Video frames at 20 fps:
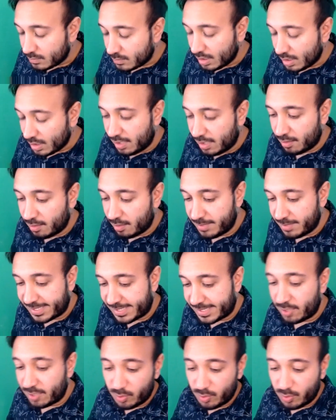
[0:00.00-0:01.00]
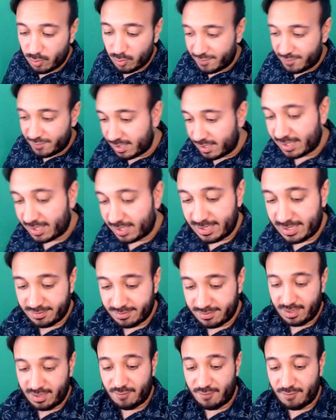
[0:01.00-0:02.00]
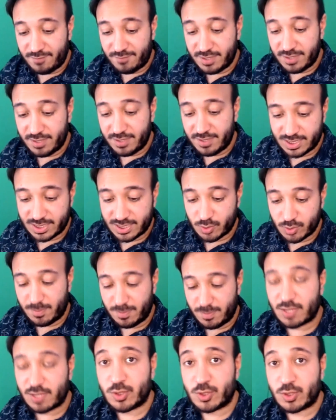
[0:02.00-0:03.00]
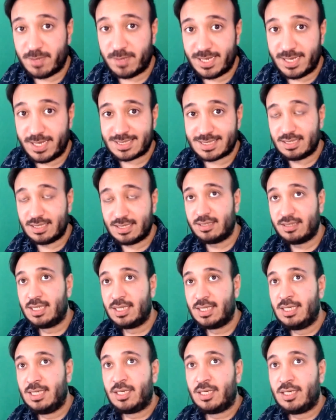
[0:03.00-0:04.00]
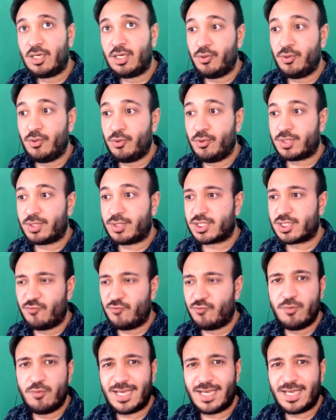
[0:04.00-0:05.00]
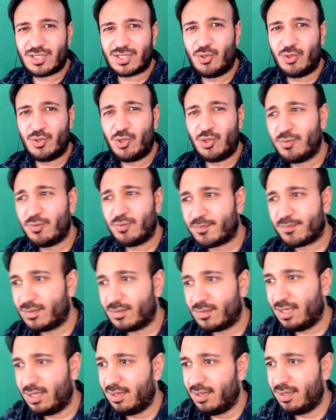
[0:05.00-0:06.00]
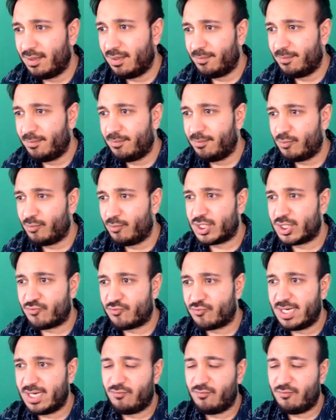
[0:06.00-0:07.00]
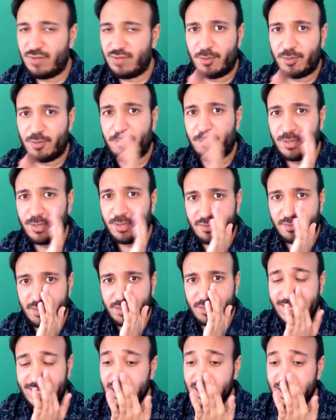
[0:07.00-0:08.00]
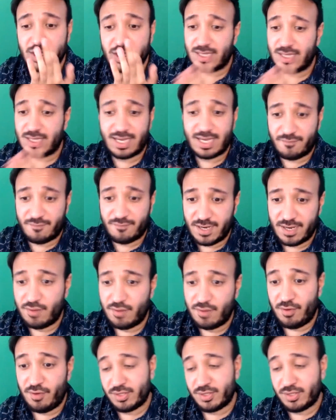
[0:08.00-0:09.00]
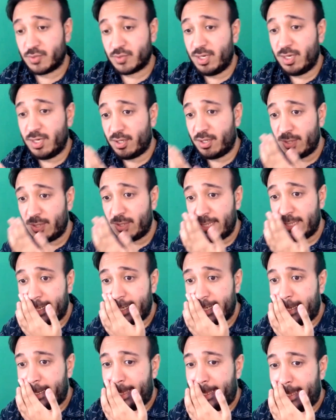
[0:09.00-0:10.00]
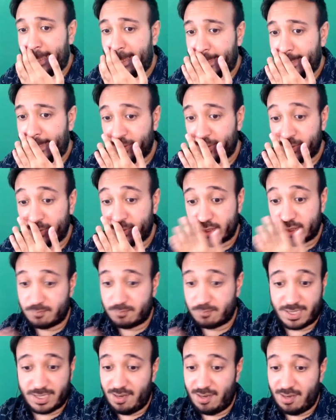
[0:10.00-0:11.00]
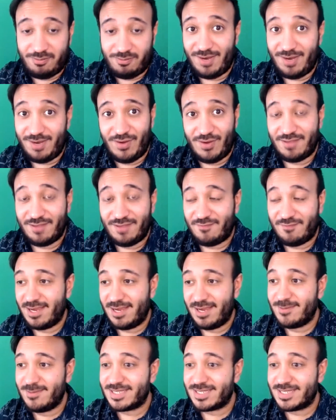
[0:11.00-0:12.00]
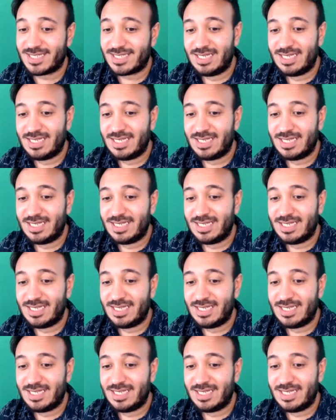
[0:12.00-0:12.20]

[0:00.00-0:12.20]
Again, we were very lucky that our first guest was Michael Spicer, who does The Room Next Door, which is a really popular thing, and he's just like a friend of ours as well, who's just become like really famous.